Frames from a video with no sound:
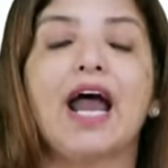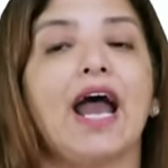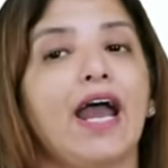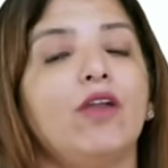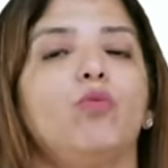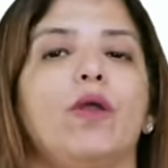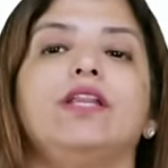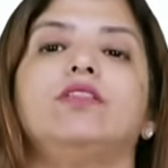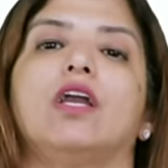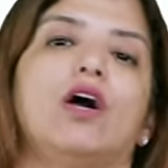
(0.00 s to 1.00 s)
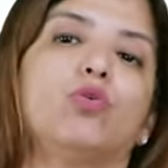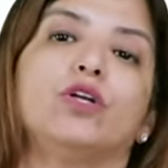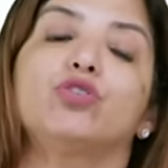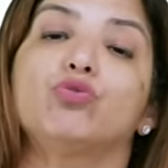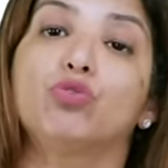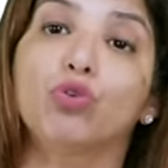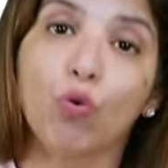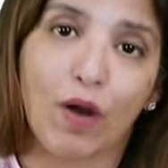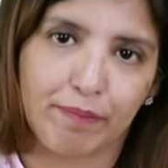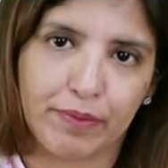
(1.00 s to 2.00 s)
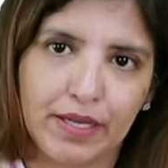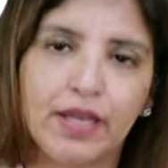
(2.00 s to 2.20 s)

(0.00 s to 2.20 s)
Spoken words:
And when they are going to grow up,